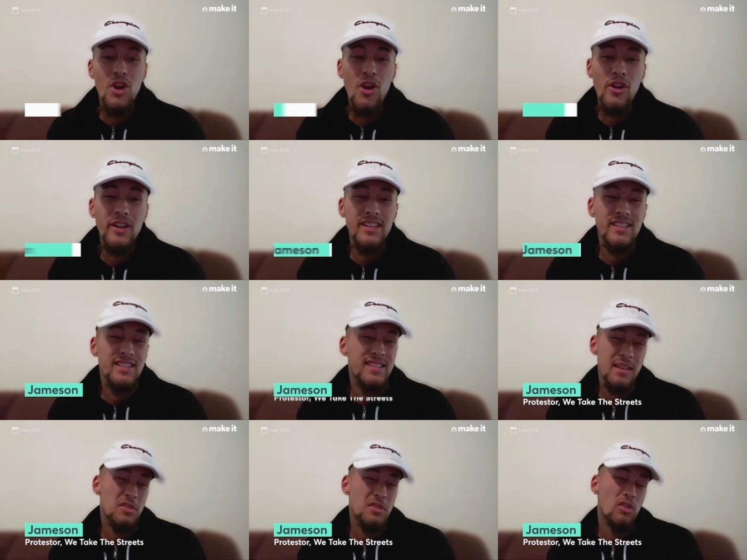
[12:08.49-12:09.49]
Target
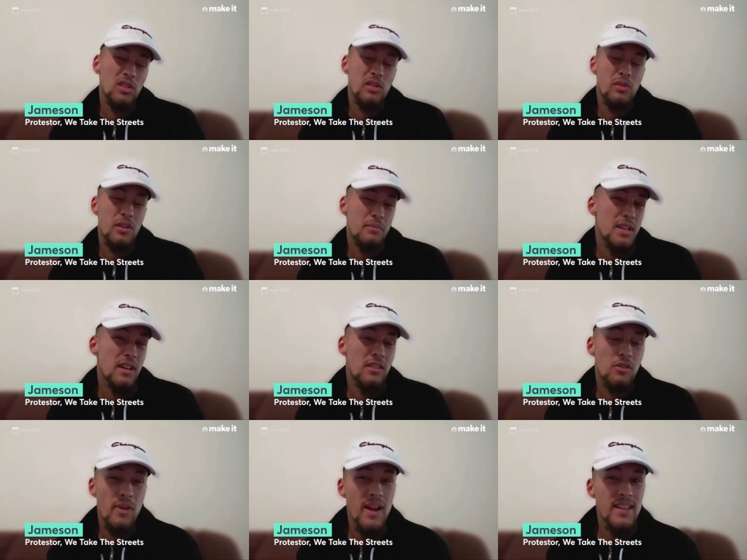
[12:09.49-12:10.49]
seems to only want to be
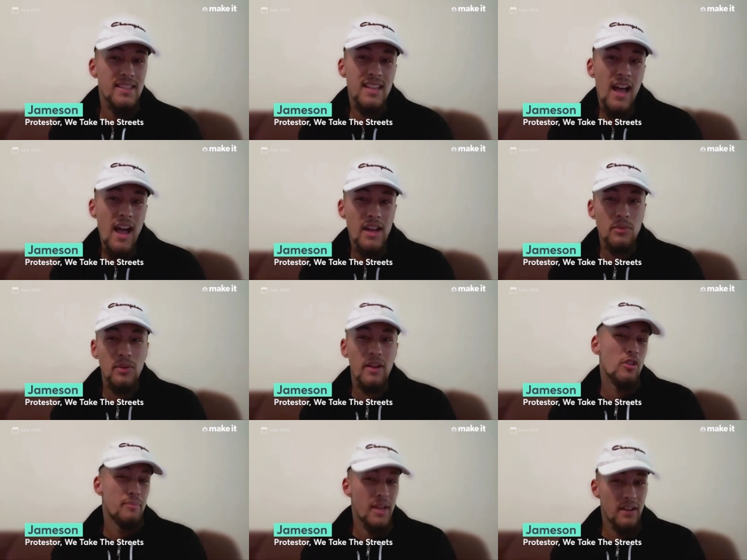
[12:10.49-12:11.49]
on the right side
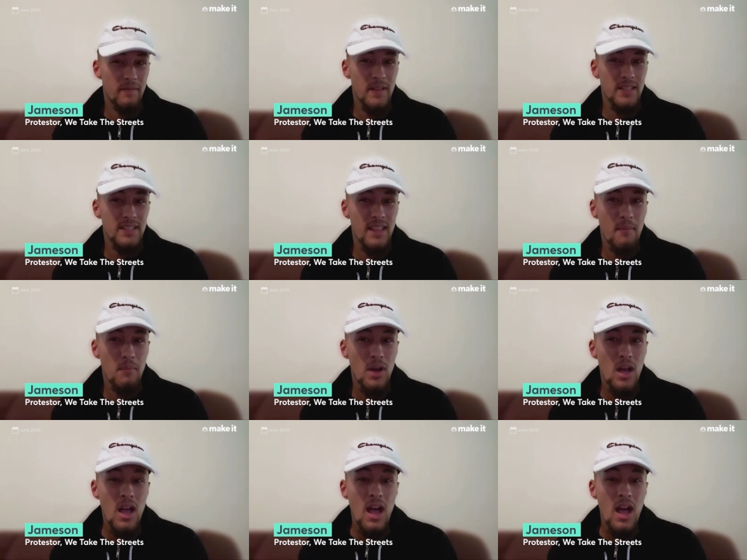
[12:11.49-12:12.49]
whenever it benefits them,
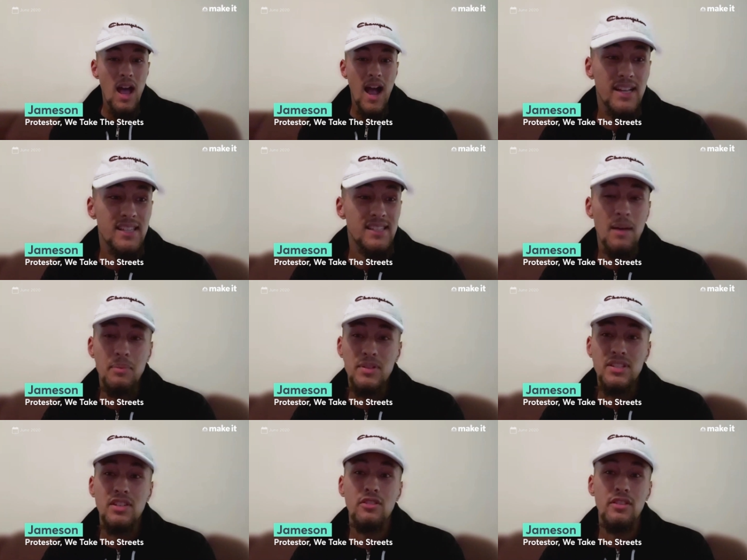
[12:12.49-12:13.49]
because
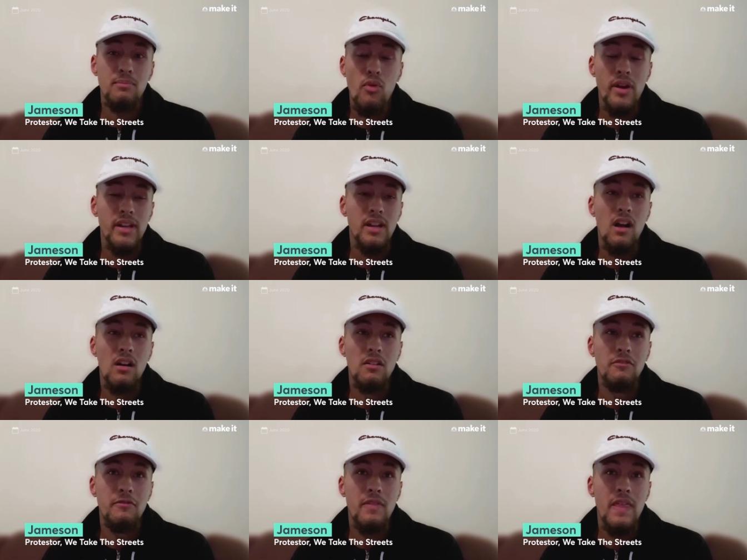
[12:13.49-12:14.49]
up until the point
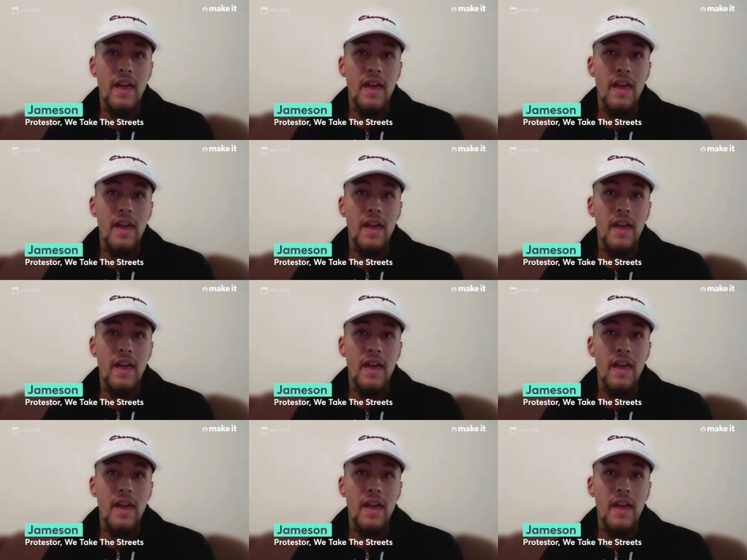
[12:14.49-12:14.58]
of